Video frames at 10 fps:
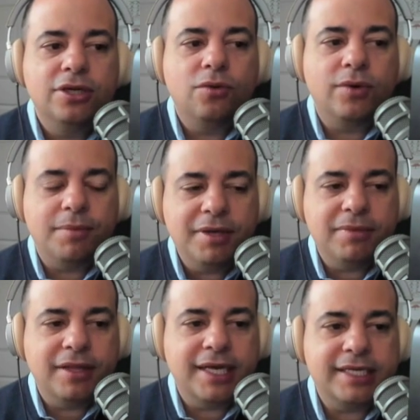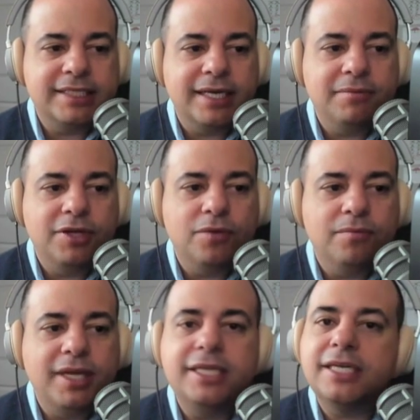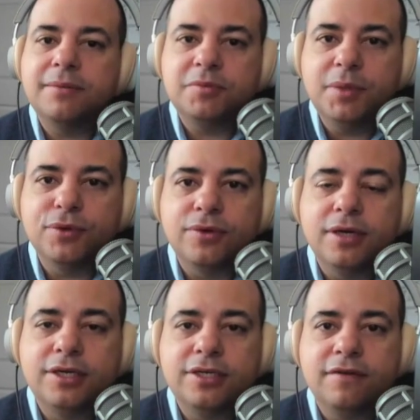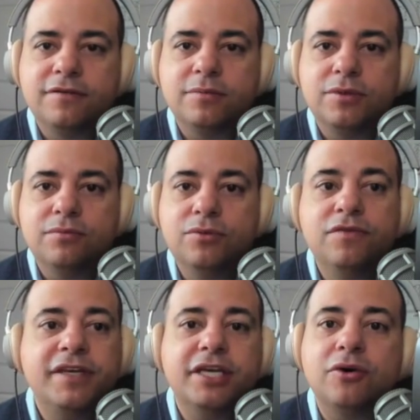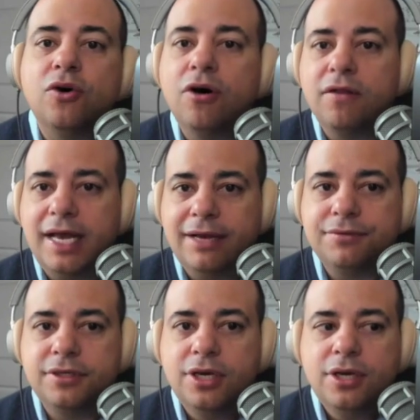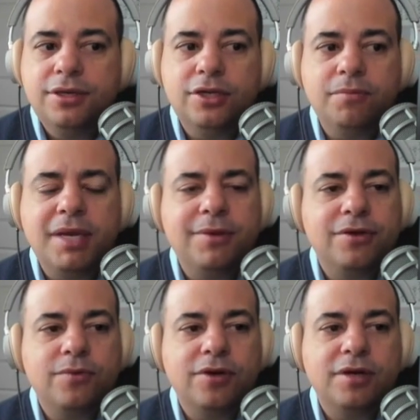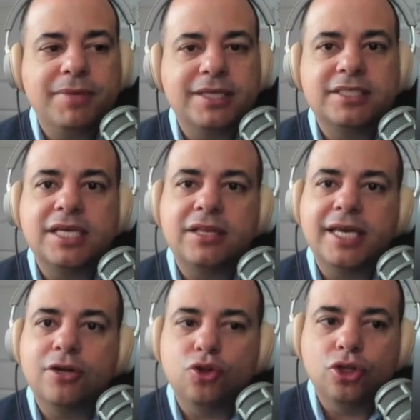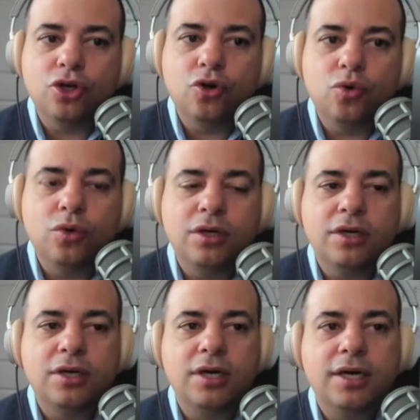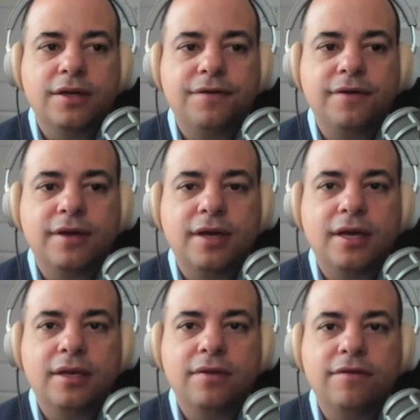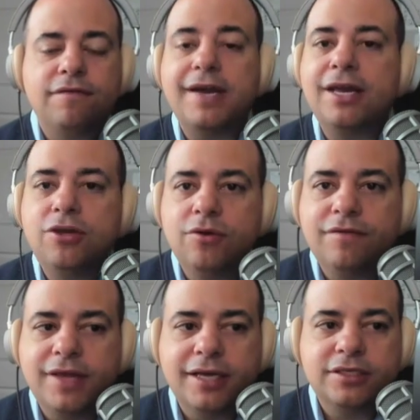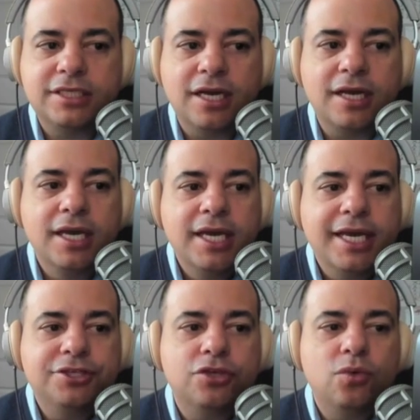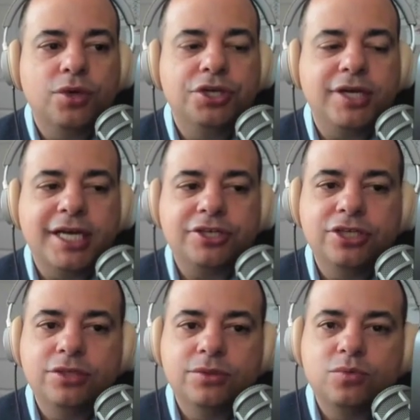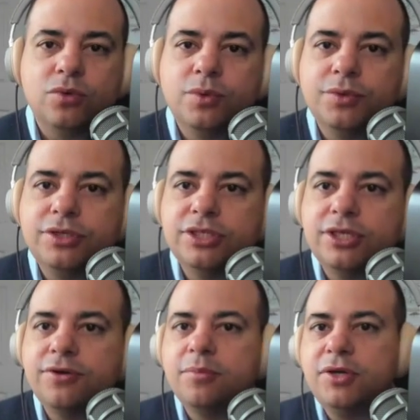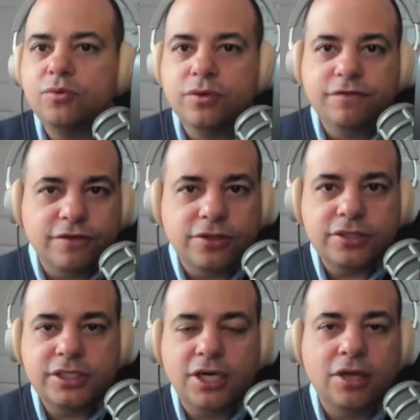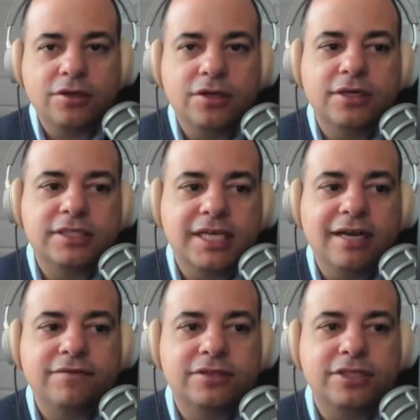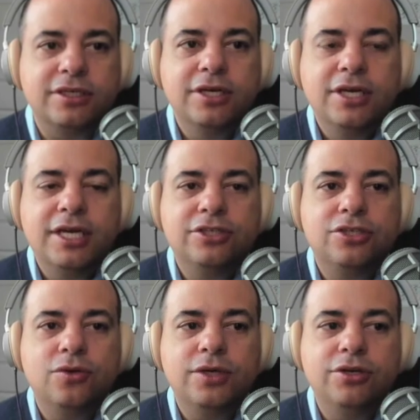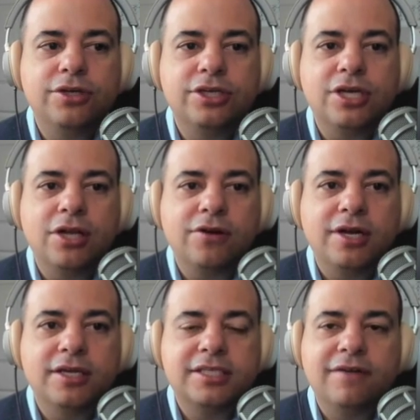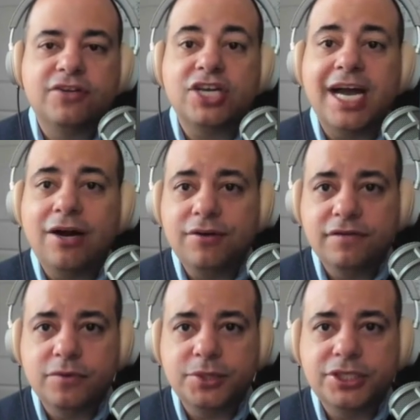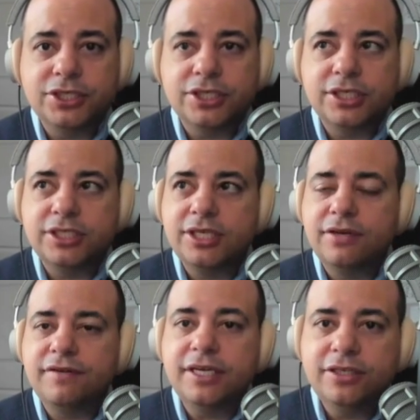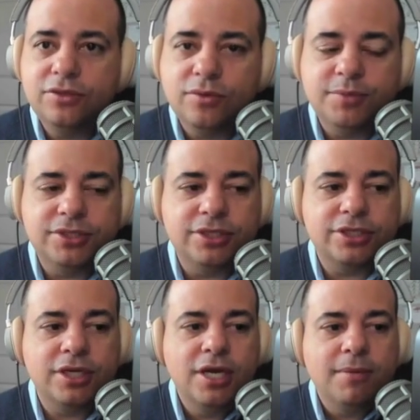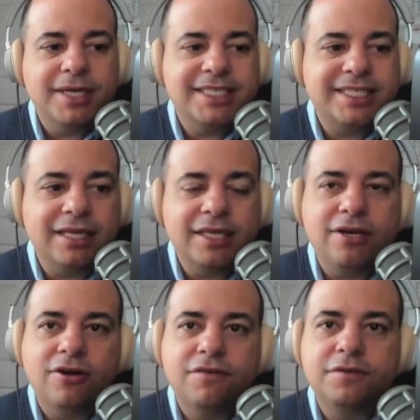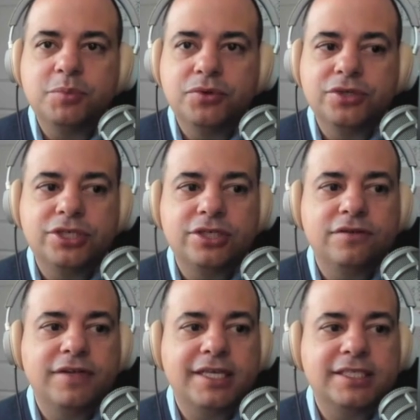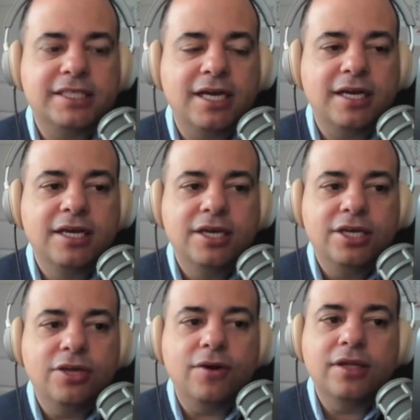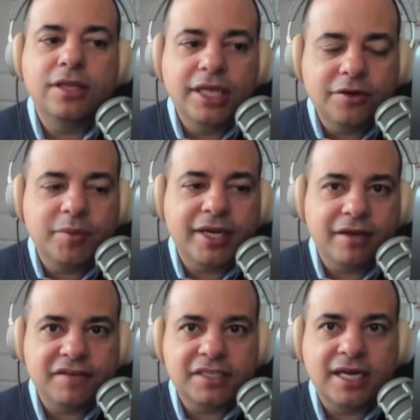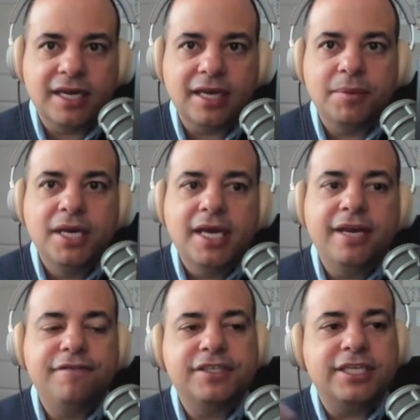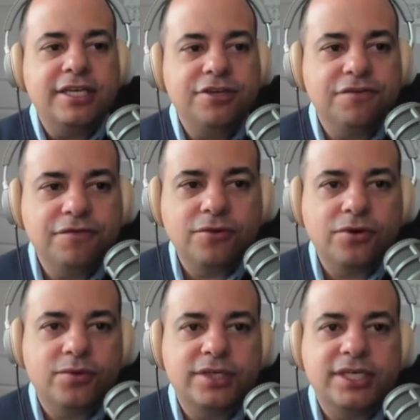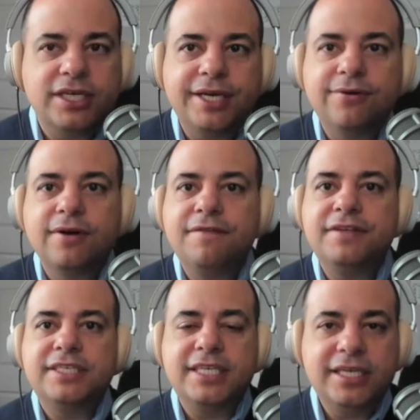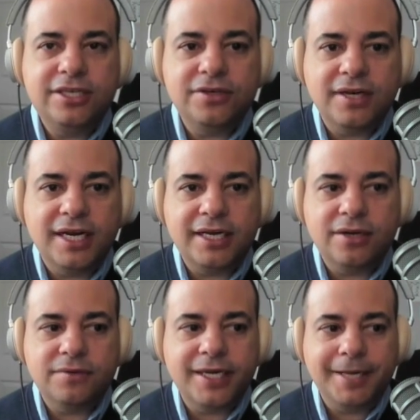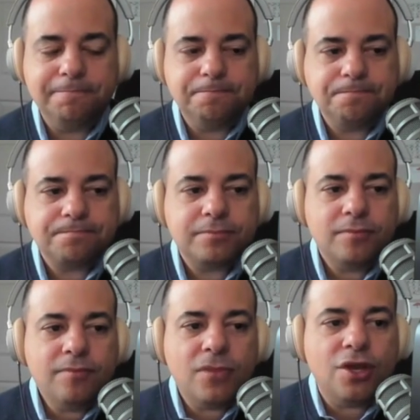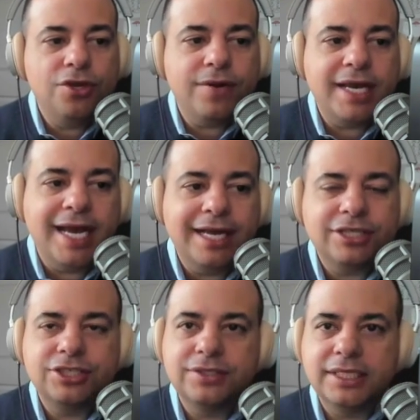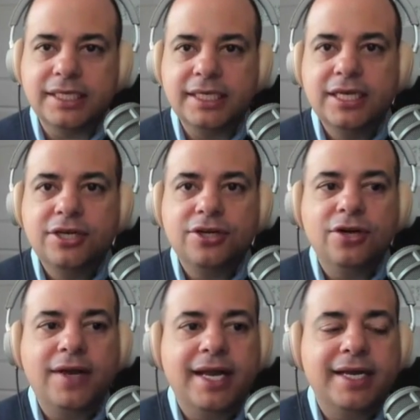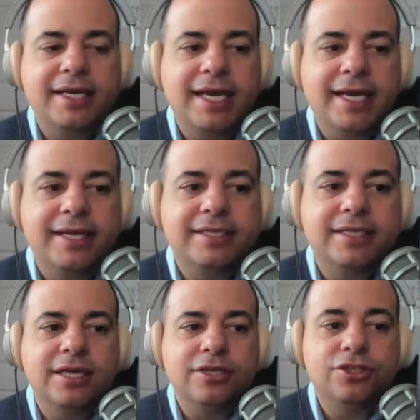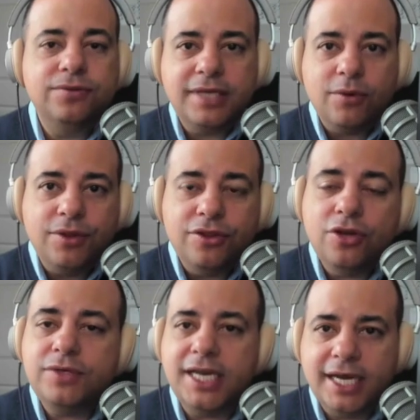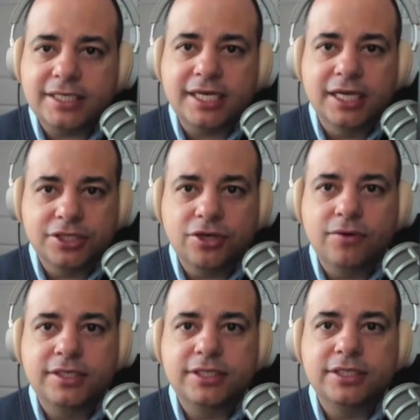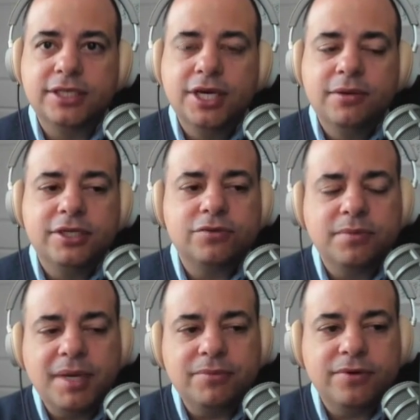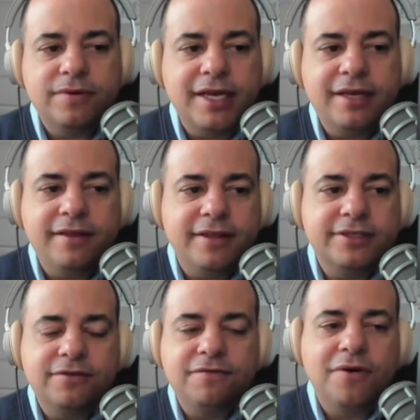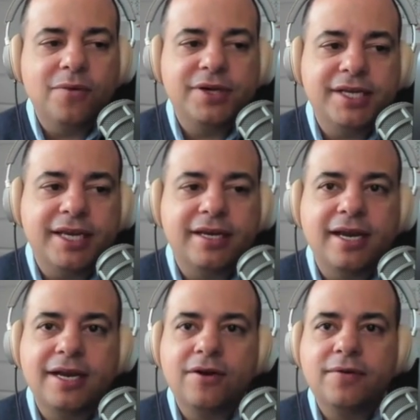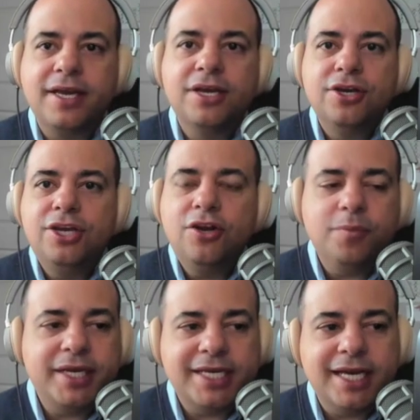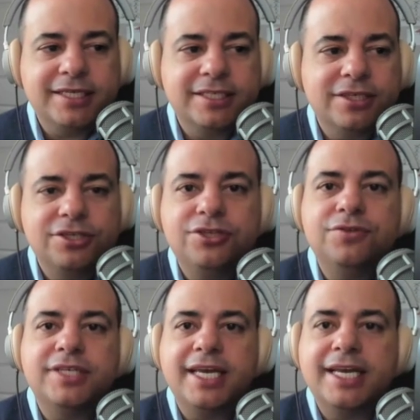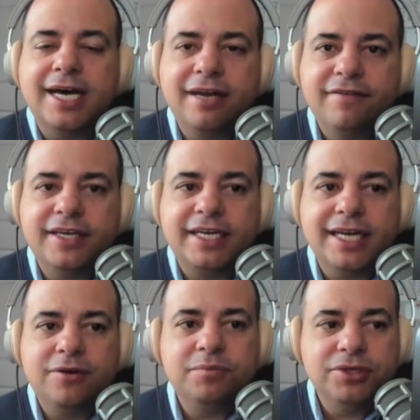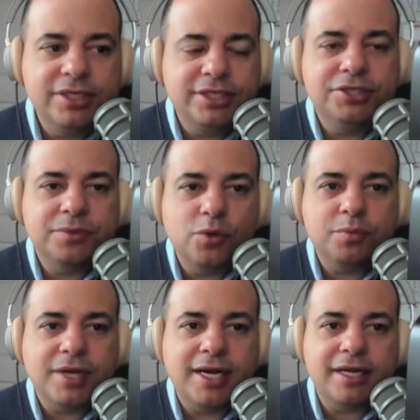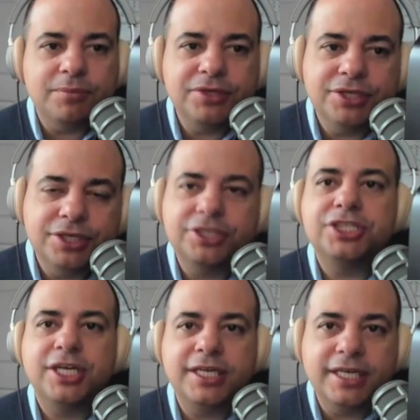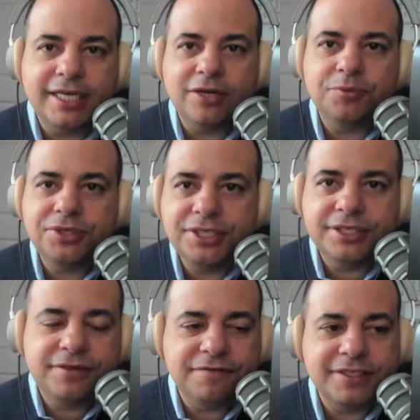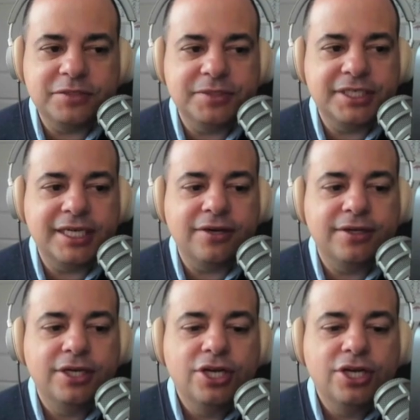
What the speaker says: What I mean by that is that, many times people are uncomfortable moving it all out. Maybe they're worried about selling at a low on the value of that stock. And so what you can actually do is what we would consider to be reverse dollar cost averaging. And so you're going to dollar cost average out of a position instead of into a position by selling off a portion of that stock, a little bit at a time. And if it's in your 401k or if it's in your IRA, you can actually go ahead and do that with no tax consequences. Because remember, anything that's in a 401k and an IRA, you don't pay taxes on until you take it out of the account and put it in your own pocket, put it in a checking account, put it in an investment account.